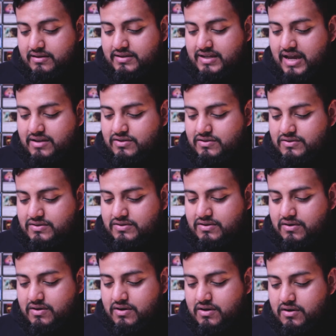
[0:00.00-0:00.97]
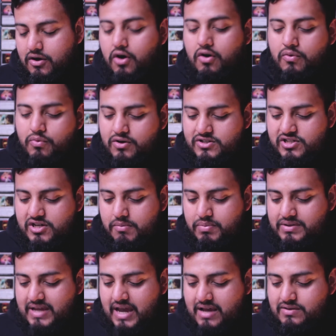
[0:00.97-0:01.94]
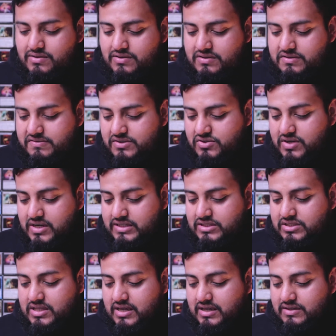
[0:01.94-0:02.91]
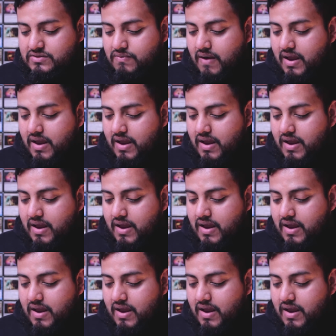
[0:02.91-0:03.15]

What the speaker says: Worship. Tattoos of strange things,